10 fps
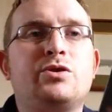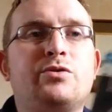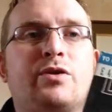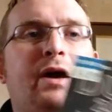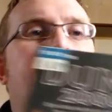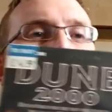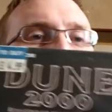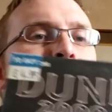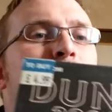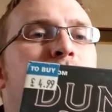
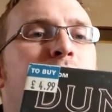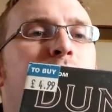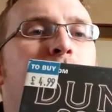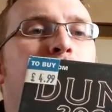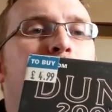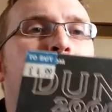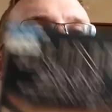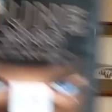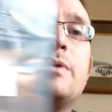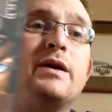2000 for
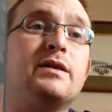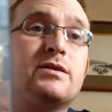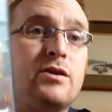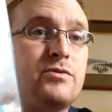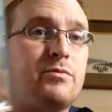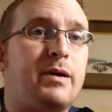20p. This goes for